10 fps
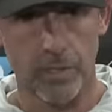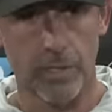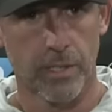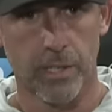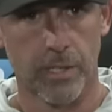
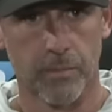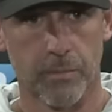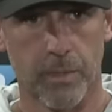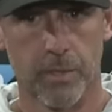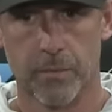um,
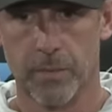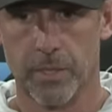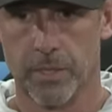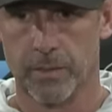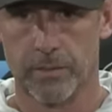
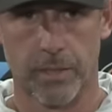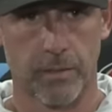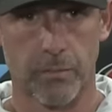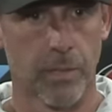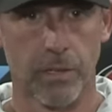but
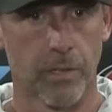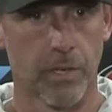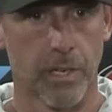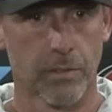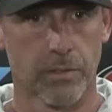nothing big right
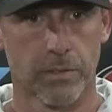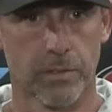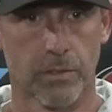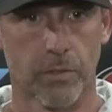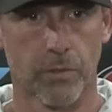now. Just
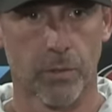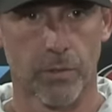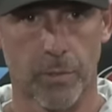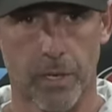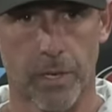still sore
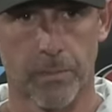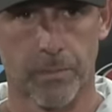from the game.